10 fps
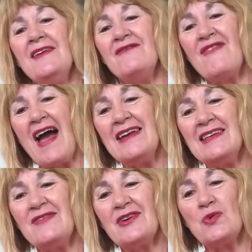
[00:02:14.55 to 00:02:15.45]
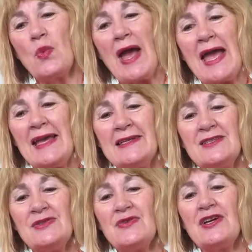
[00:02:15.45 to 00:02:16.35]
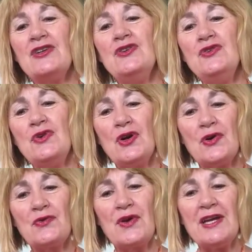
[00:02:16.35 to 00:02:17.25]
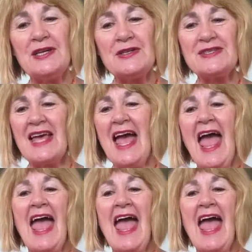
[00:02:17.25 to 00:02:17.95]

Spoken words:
in finding their way into their new careers